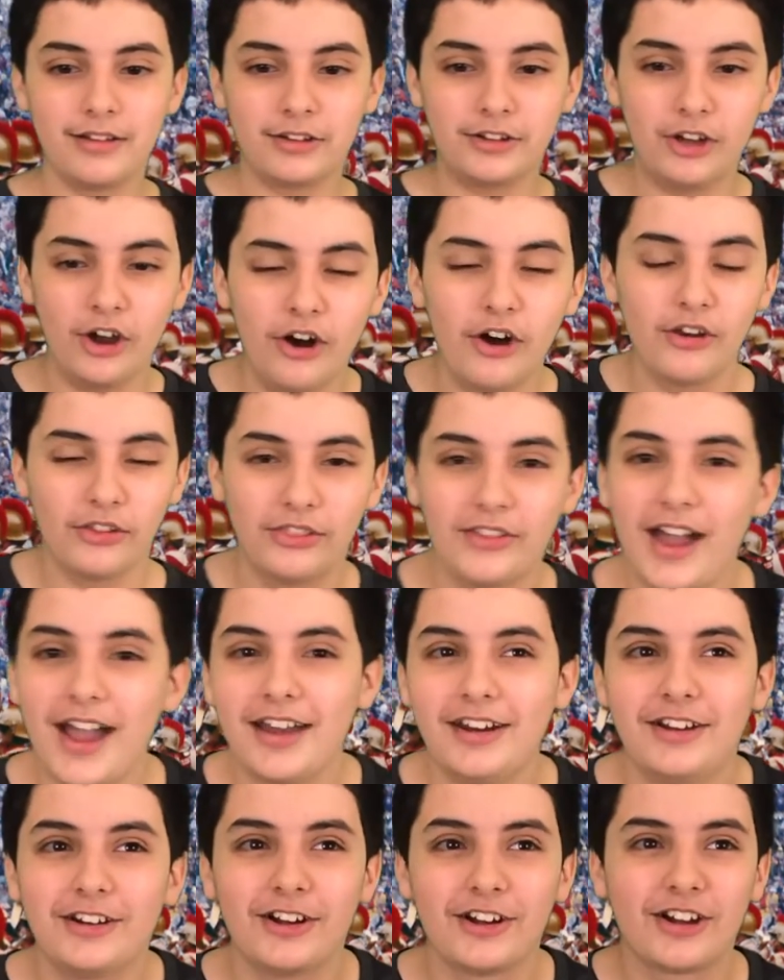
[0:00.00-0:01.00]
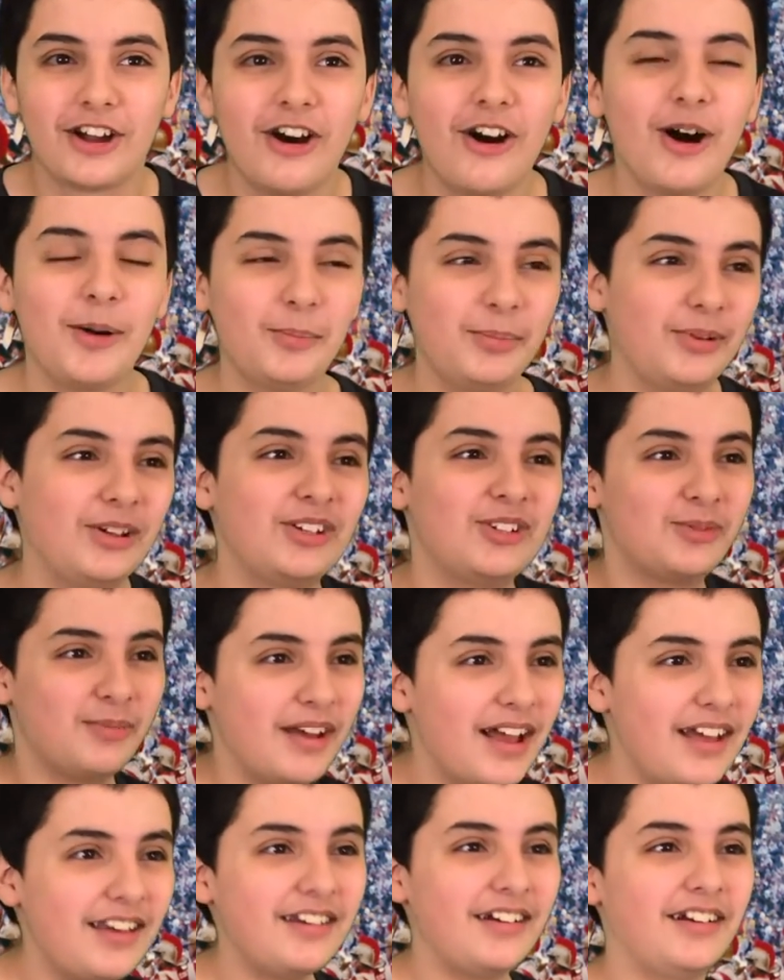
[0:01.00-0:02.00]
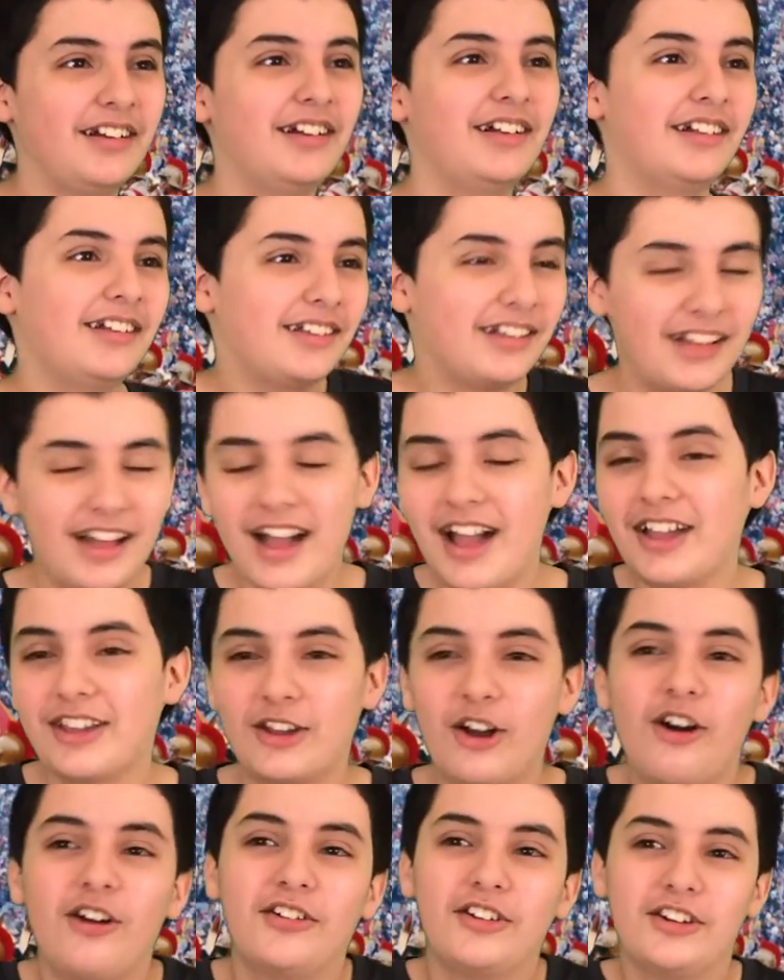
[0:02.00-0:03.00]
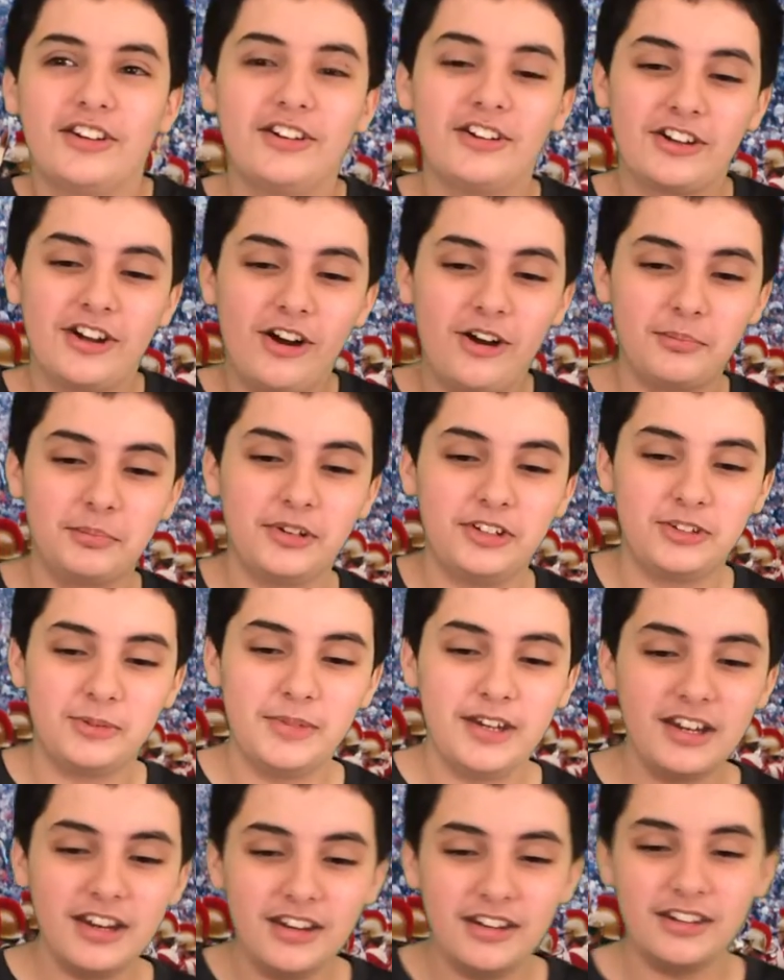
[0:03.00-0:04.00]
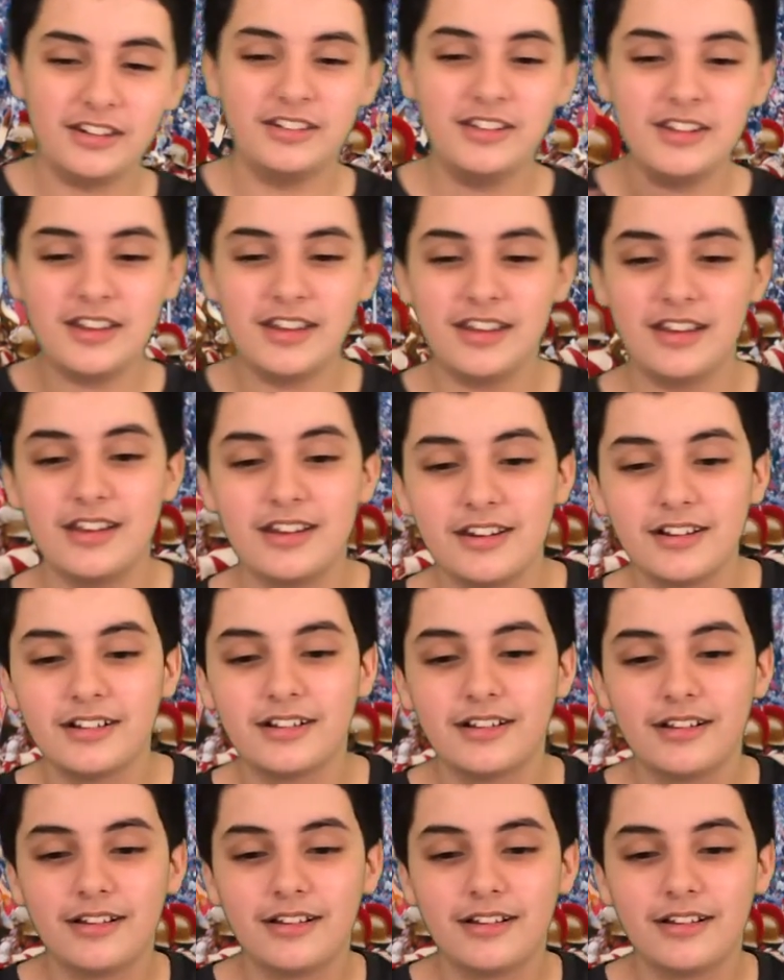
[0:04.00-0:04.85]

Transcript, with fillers: Call that an accomplishment? I call it an accomplishment indeed.